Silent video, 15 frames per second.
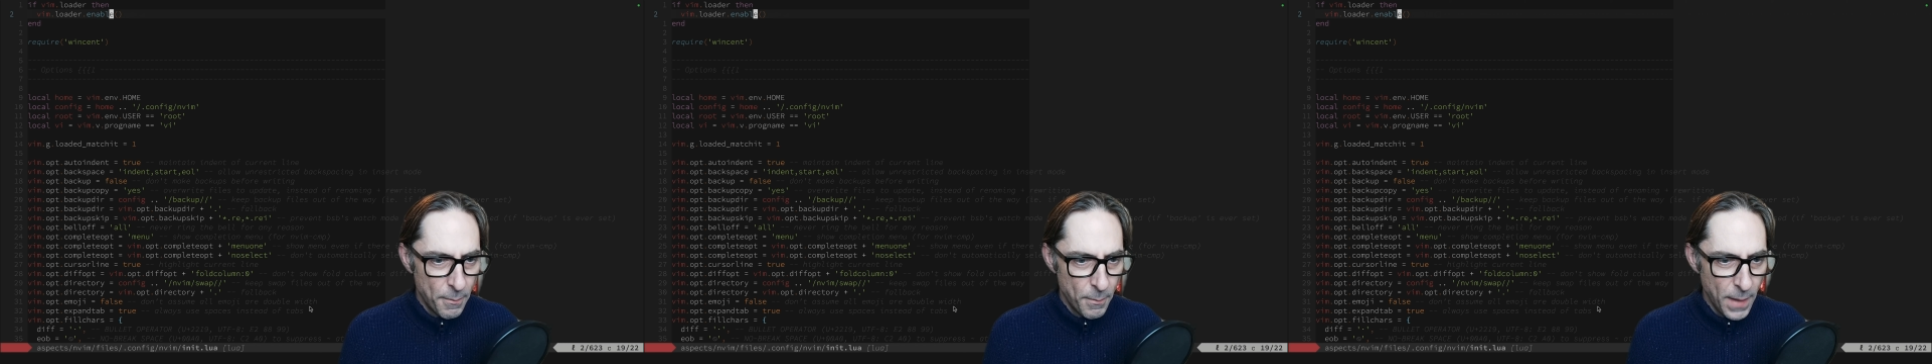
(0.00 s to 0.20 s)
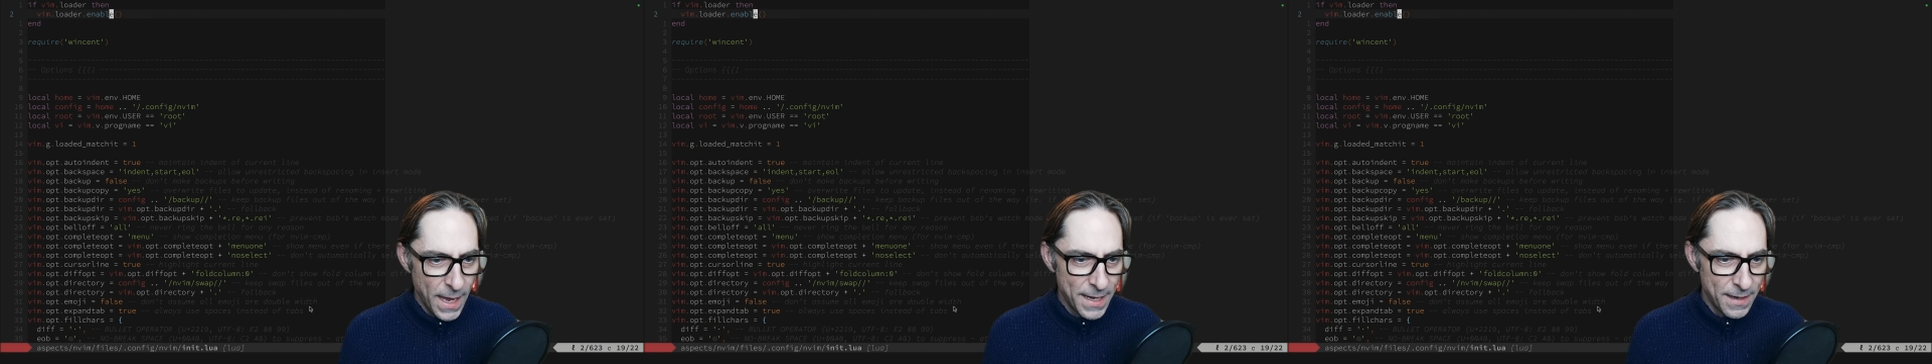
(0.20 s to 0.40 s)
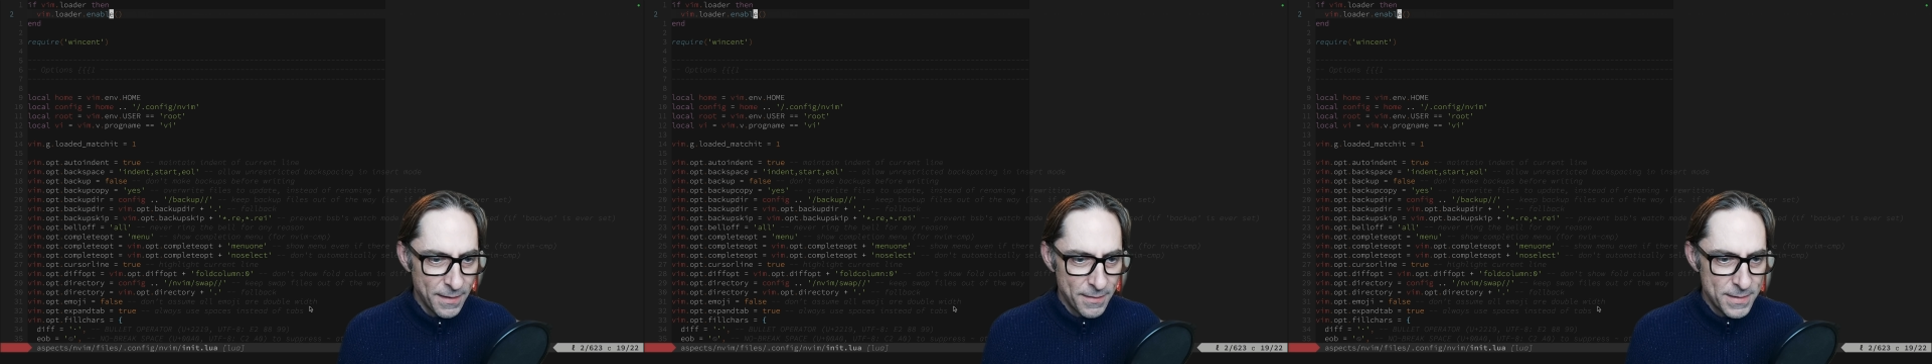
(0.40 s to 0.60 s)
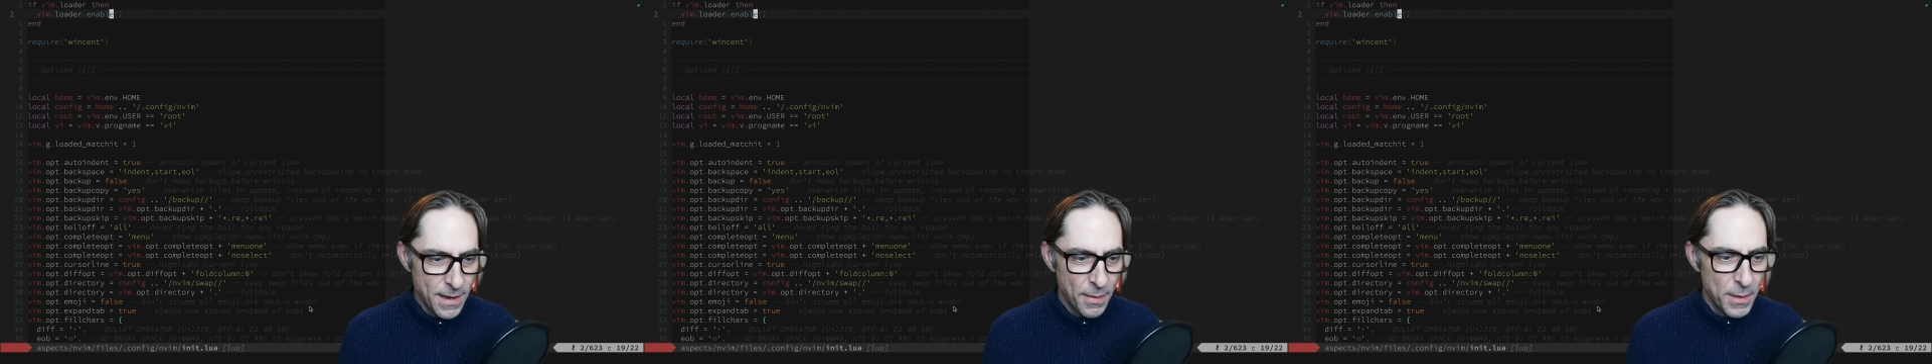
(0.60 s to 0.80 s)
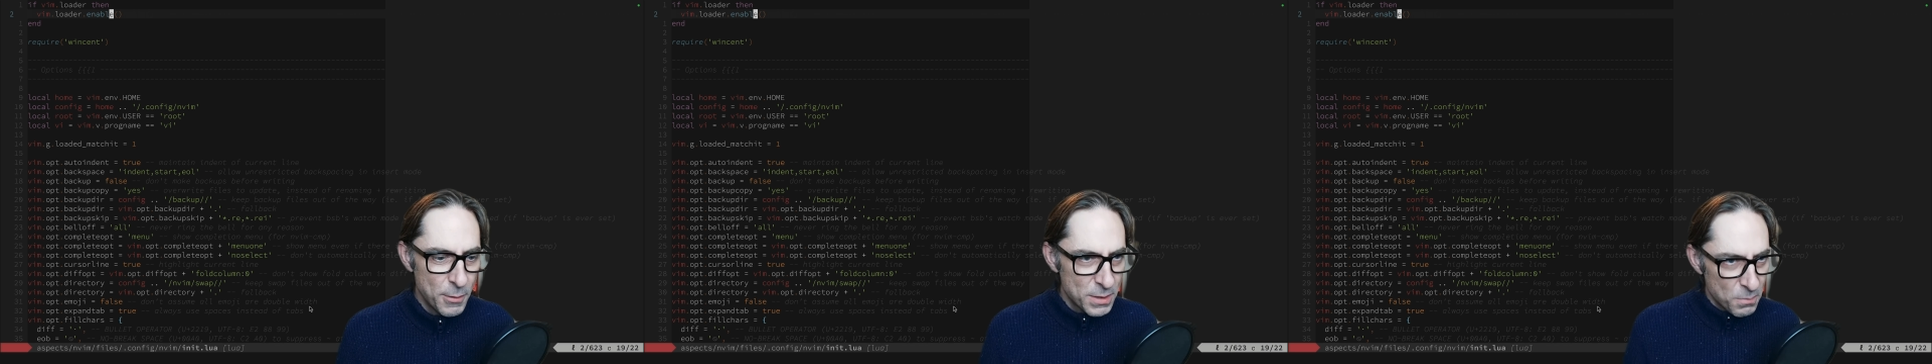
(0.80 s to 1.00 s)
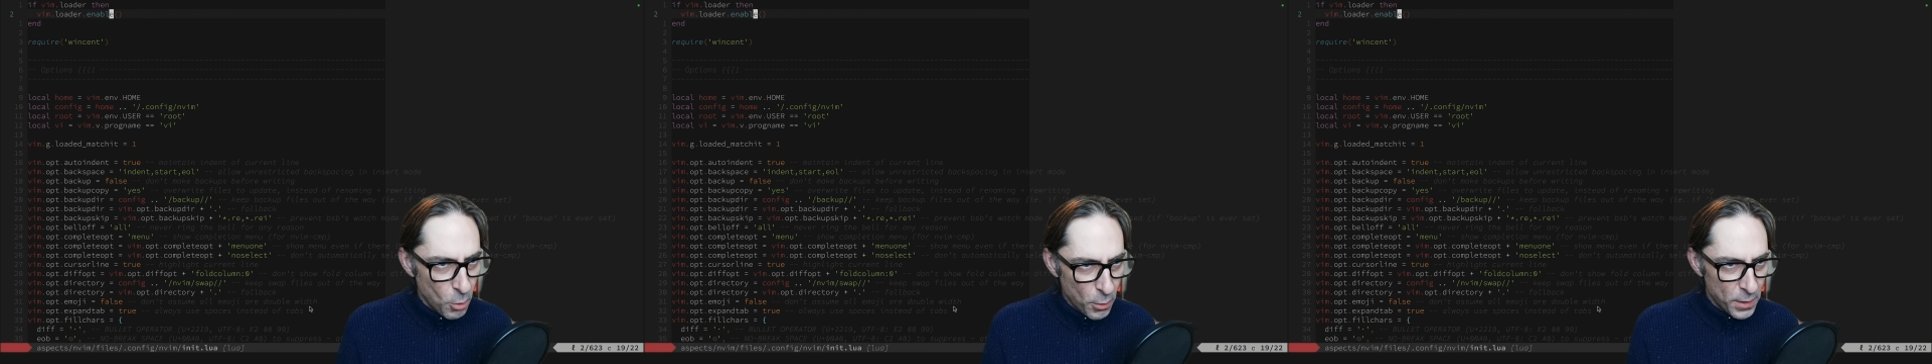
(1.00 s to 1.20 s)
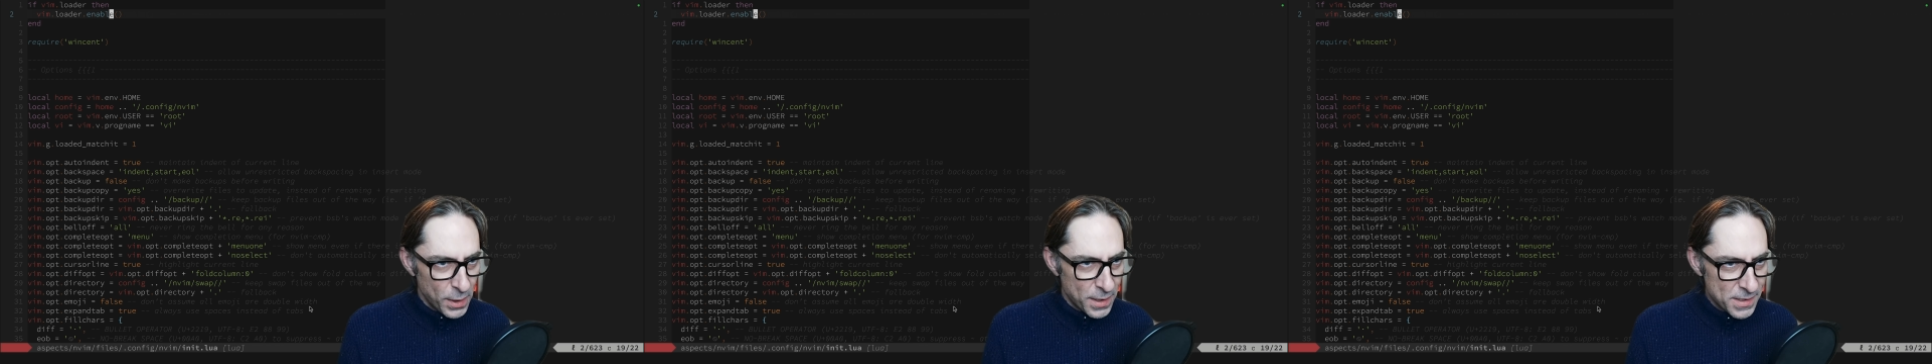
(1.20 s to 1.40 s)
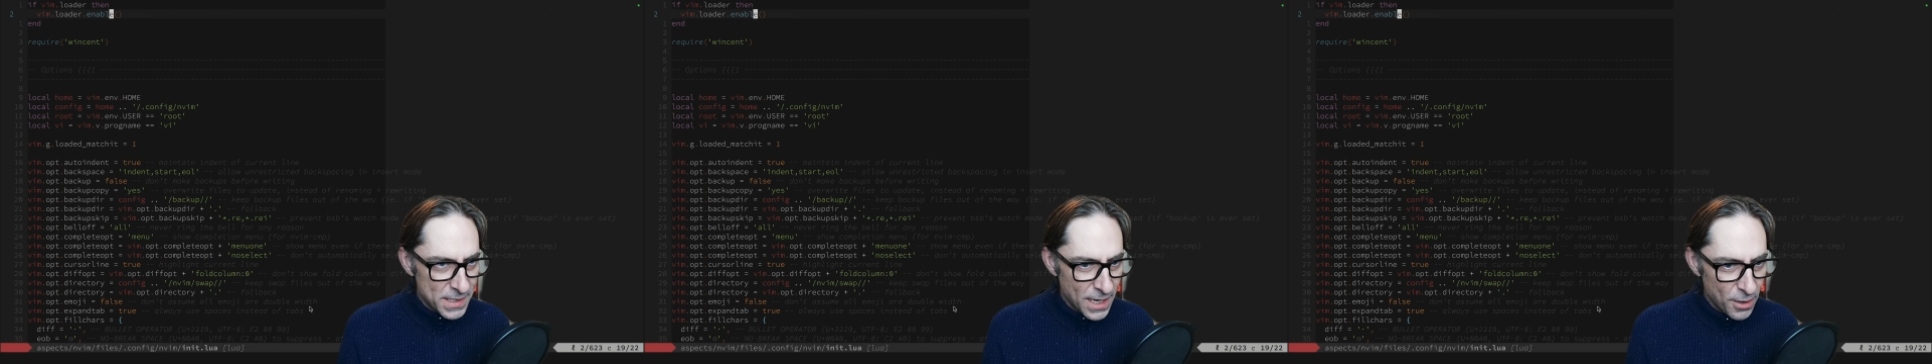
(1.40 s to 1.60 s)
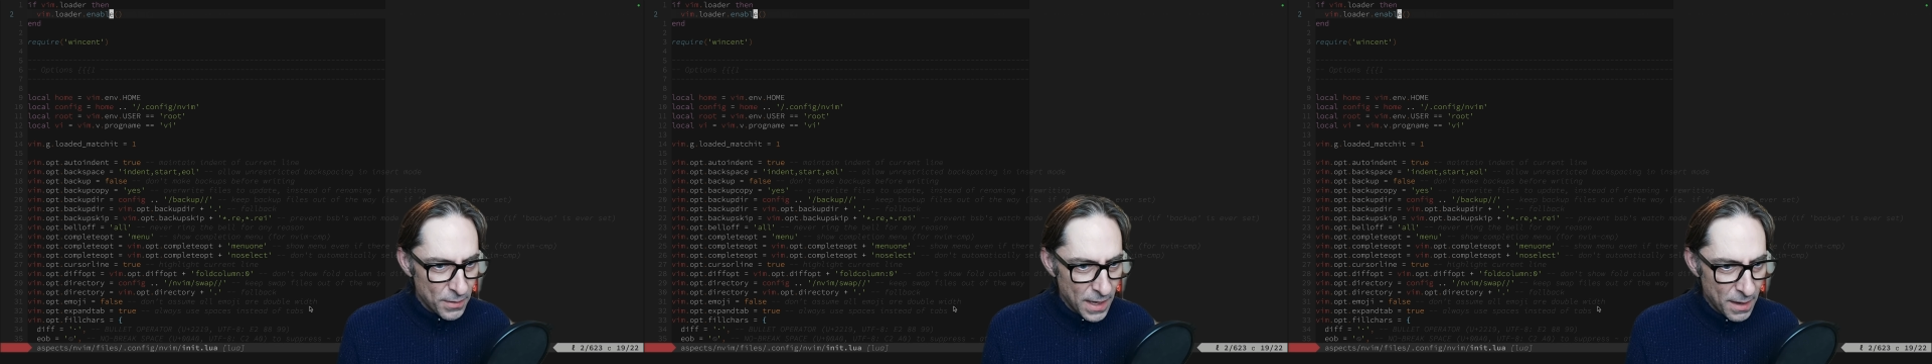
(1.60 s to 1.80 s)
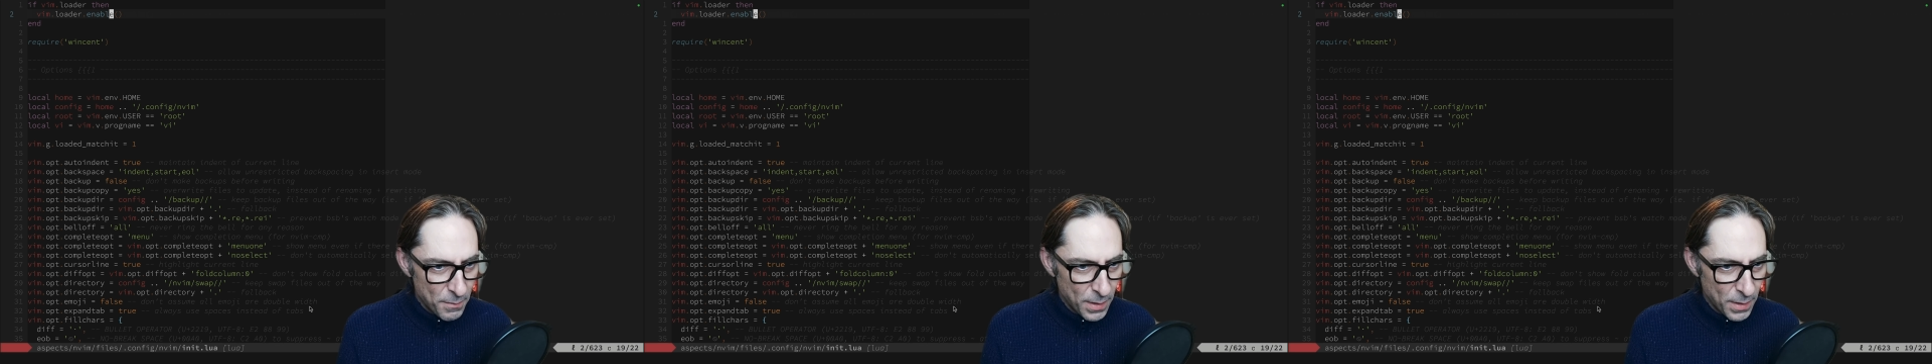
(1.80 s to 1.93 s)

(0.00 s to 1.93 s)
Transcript: And there is more that I can say on that,